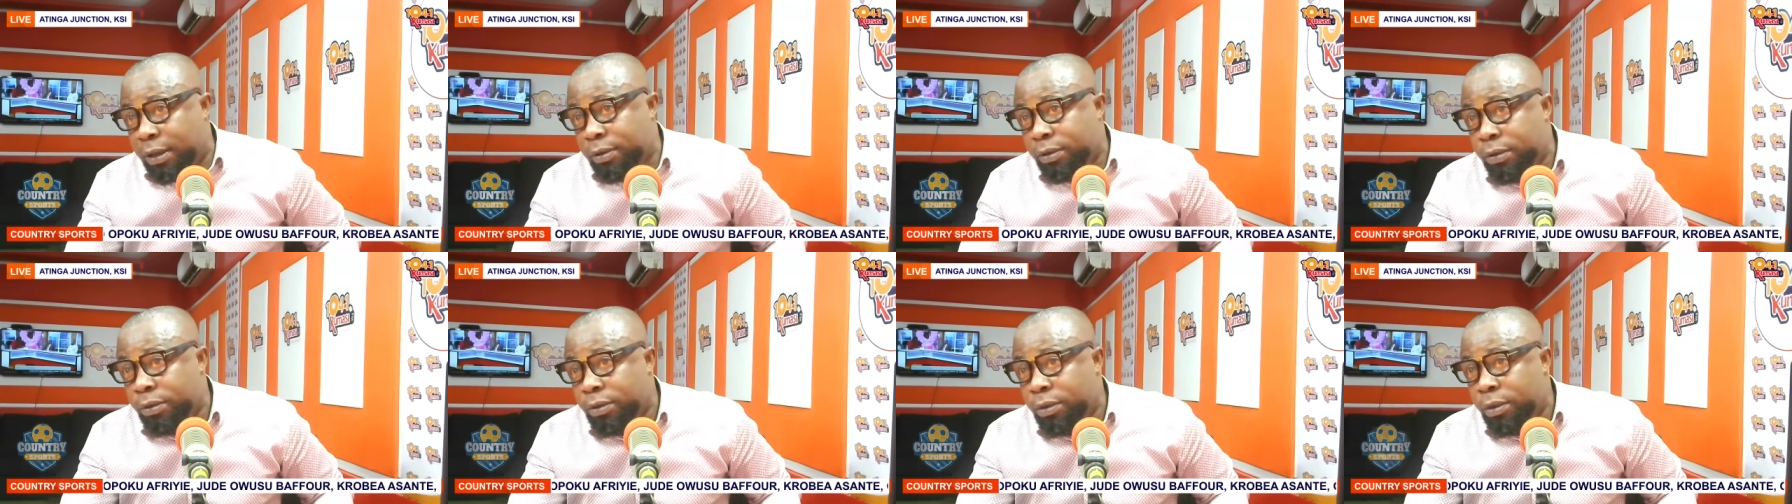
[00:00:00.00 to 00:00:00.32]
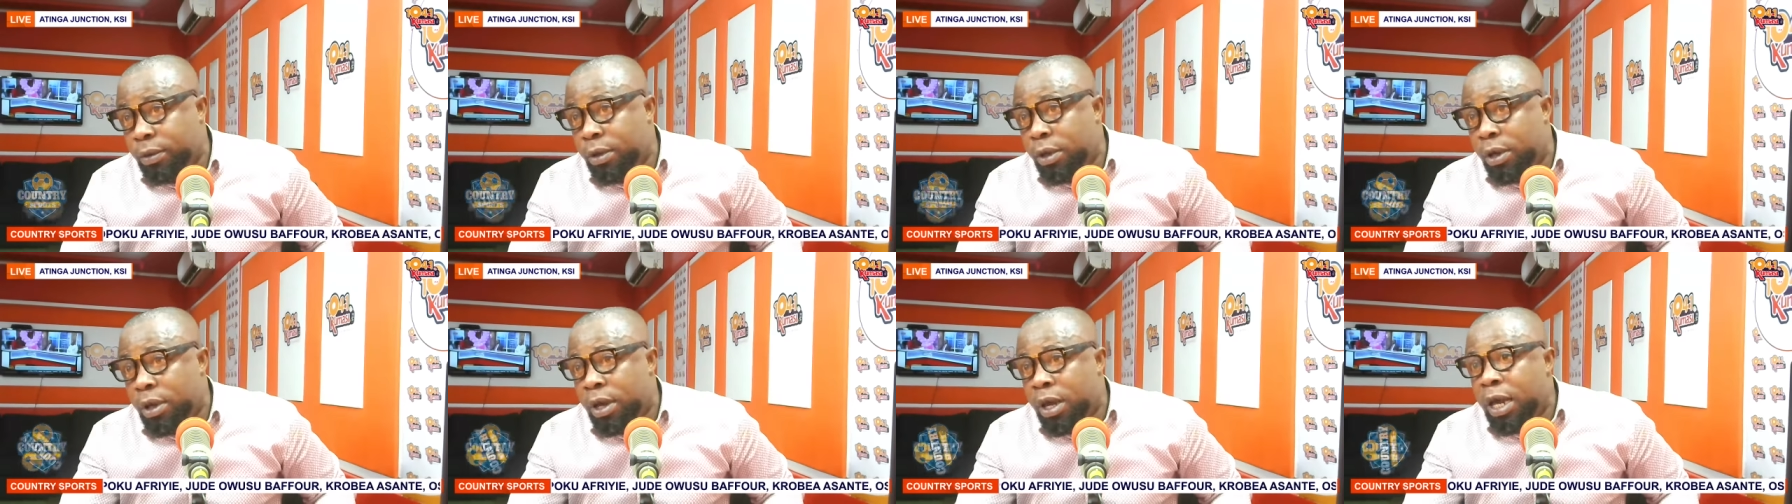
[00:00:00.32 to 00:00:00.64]
High
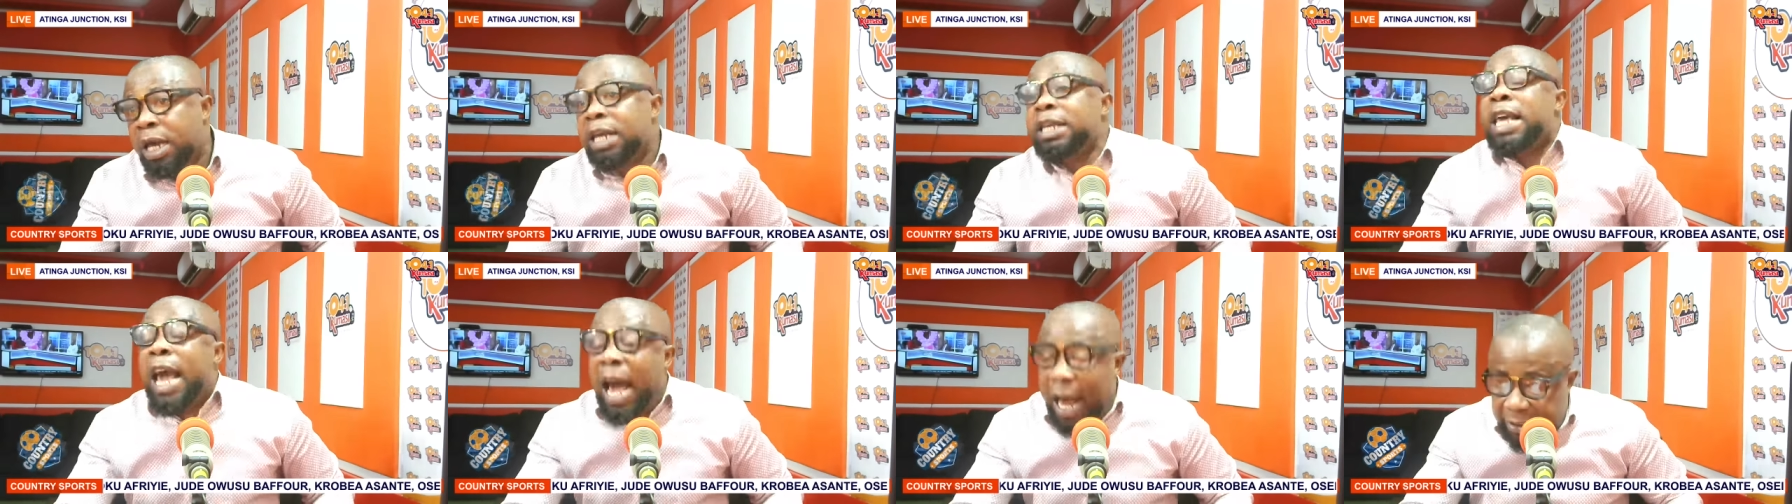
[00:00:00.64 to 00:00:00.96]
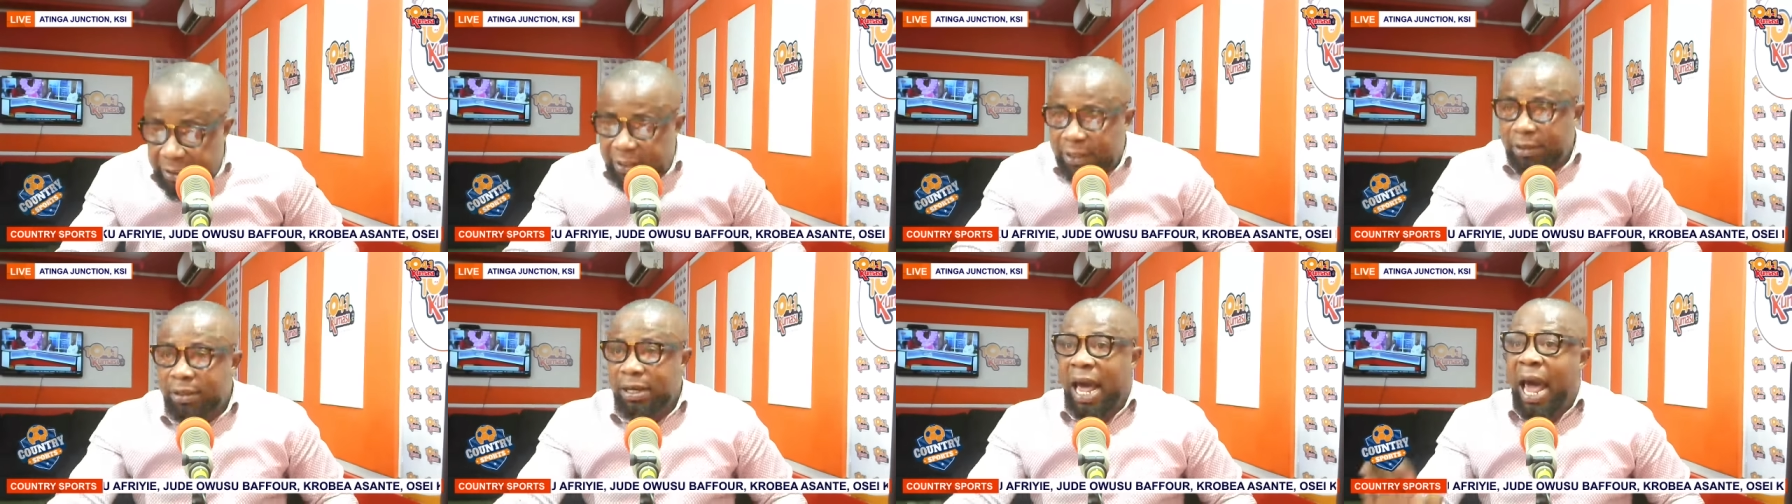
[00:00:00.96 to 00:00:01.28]
pressing.
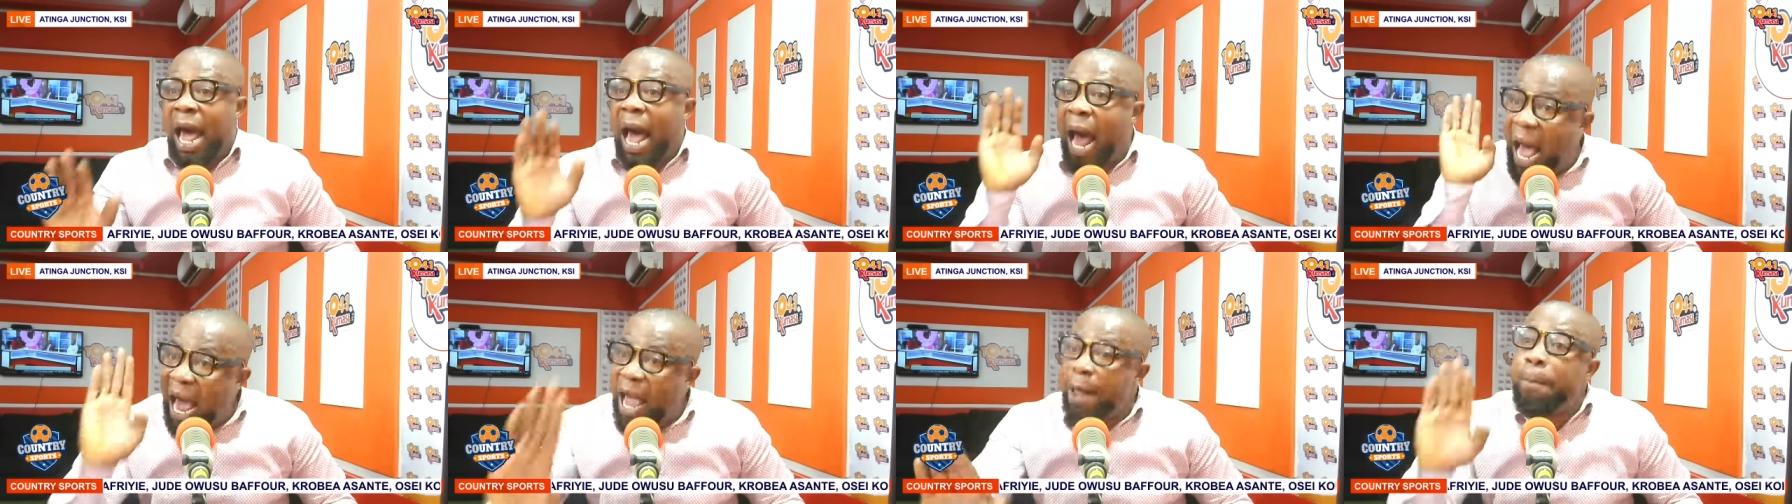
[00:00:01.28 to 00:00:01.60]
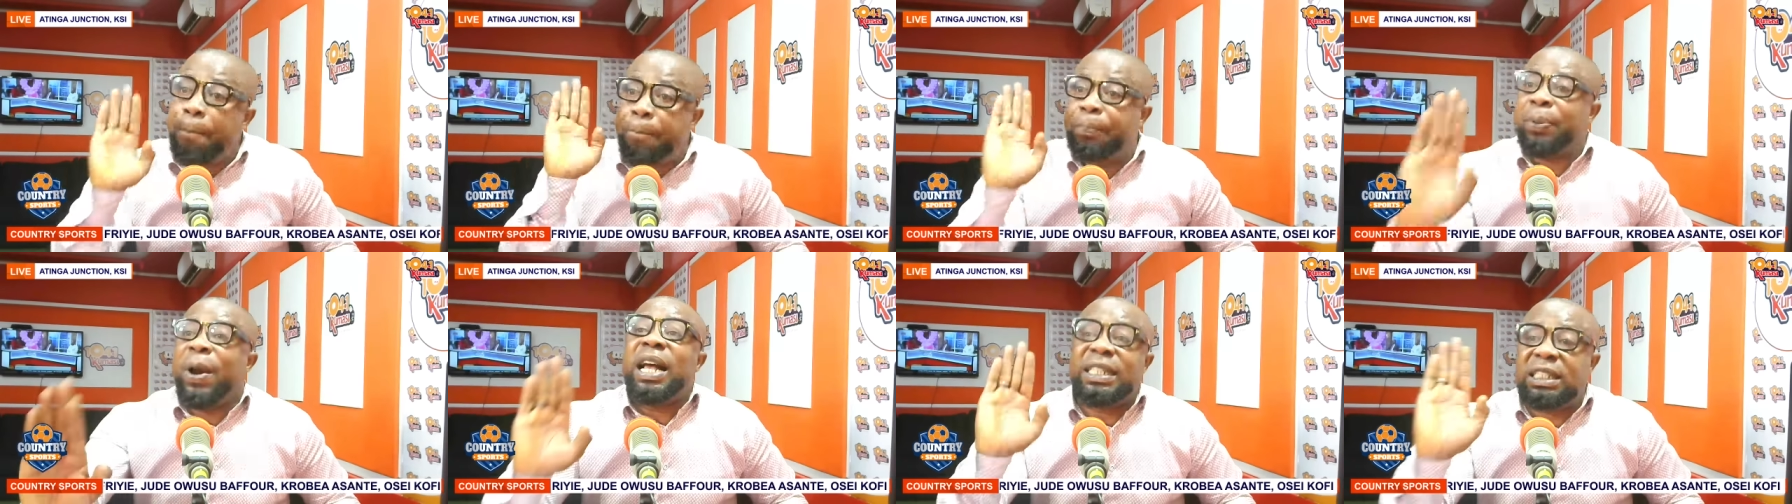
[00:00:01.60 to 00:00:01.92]
Yes, okay. High
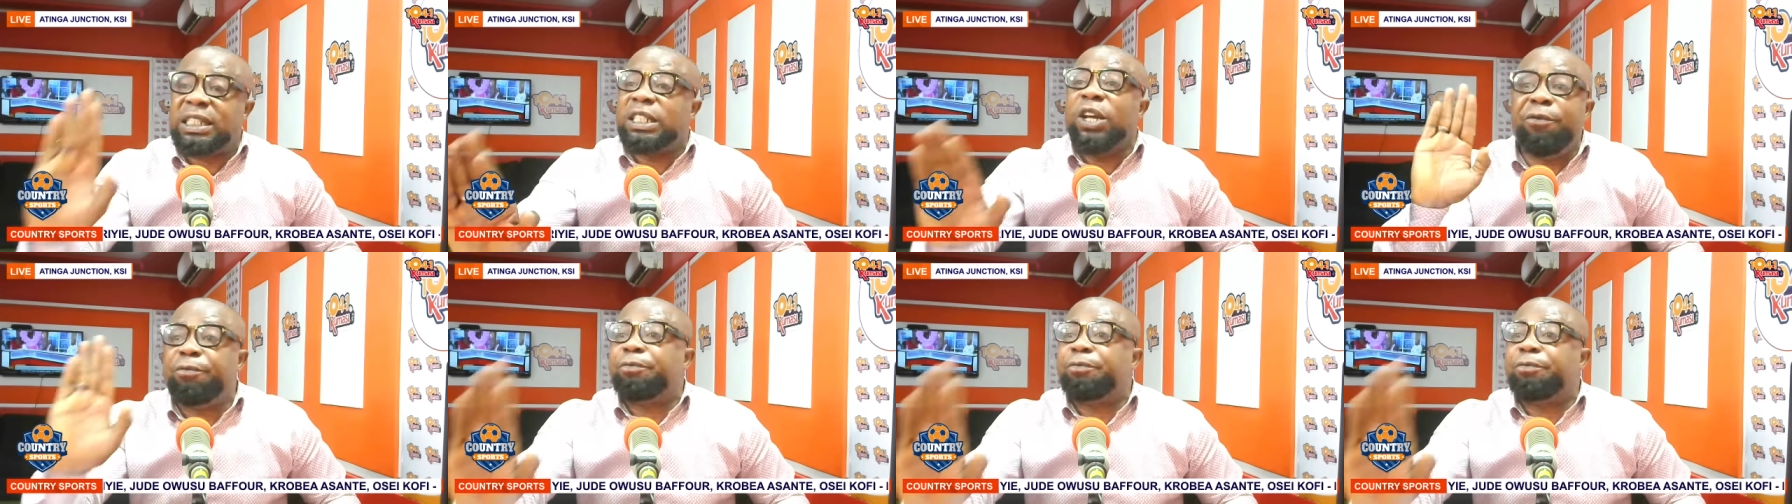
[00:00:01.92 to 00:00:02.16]
pressing